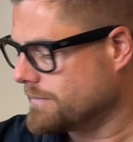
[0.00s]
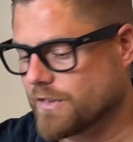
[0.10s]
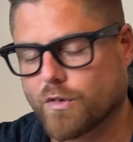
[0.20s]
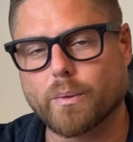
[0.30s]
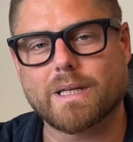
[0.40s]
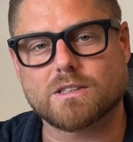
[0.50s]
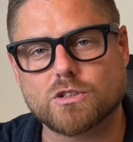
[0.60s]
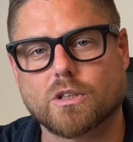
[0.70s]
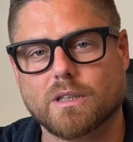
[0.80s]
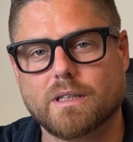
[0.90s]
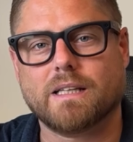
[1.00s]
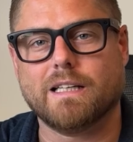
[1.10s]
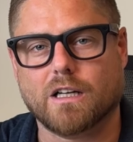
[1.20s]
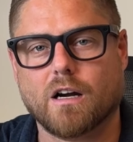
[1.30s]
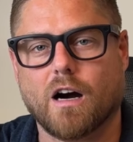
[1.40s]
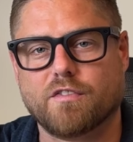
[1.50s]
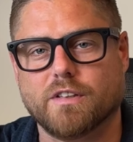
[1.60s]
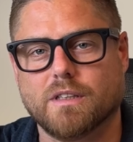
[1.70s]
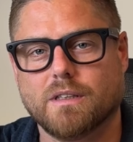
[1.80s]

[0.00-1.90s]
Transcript: Before we get started, I need a coffee.